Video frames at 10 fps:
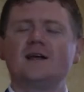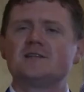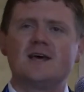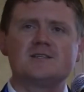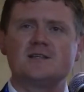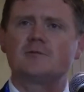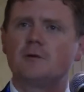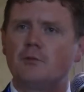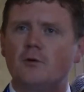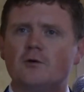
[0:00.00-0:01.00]
testing
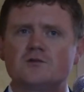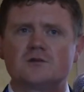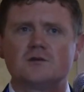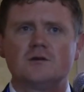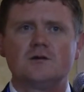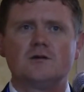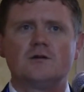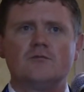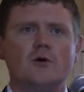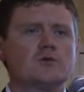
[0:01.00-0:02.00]
reports.
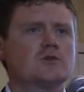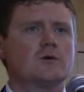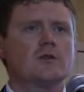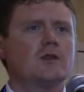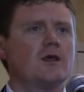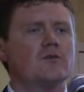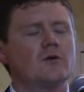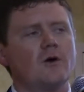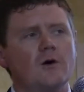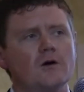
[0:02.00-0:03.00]
Those sort of things
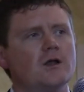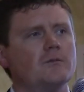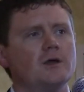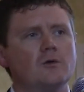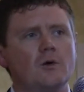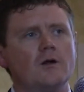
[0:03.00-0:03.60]
are all going to be